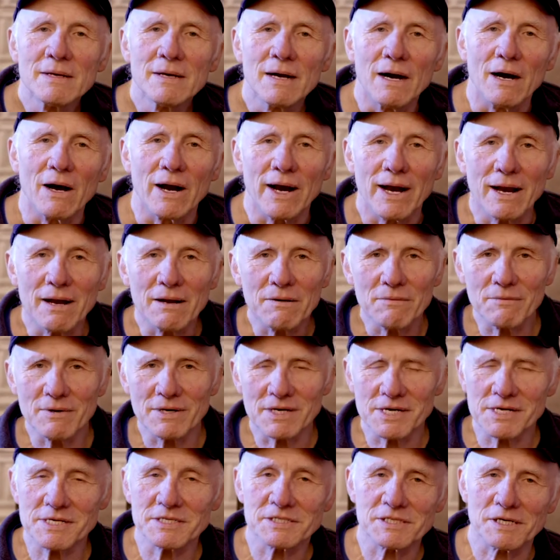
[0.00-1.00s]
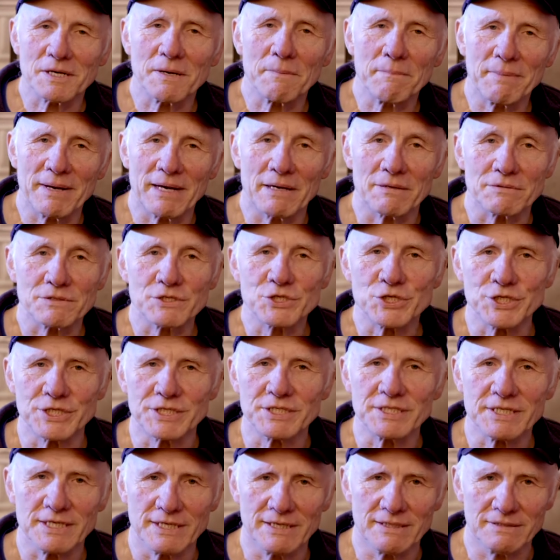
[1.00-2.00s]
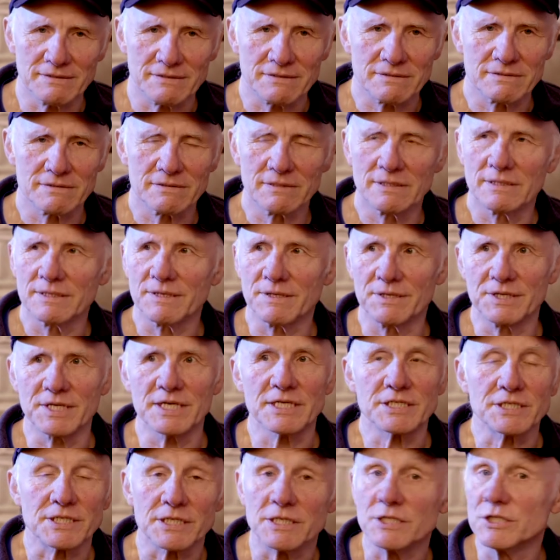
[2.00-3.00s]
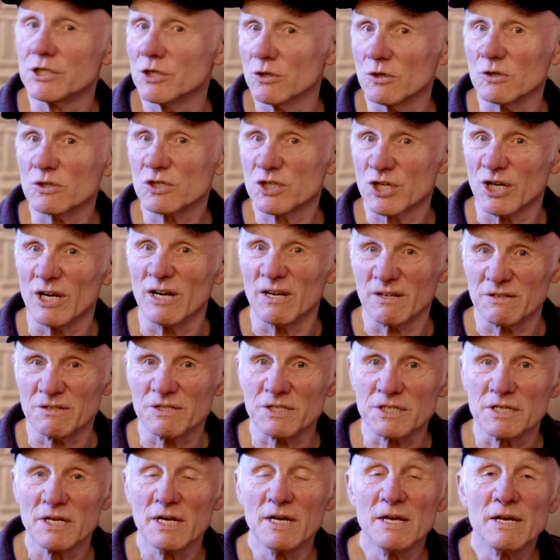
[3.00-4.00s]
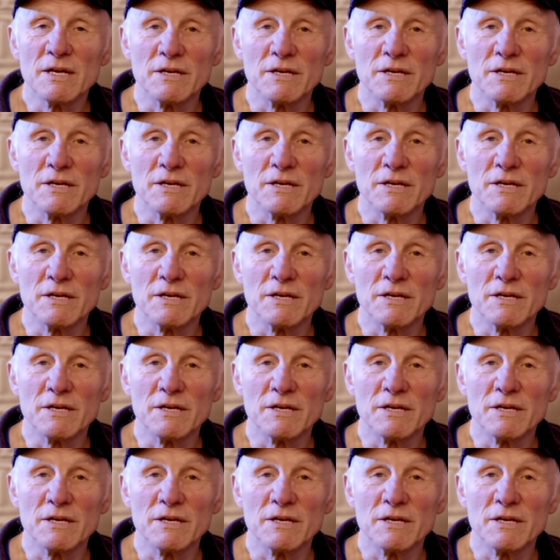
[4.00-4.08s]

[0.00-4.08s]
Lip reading: Oh, yeah, what is it about? She says, this is your chance.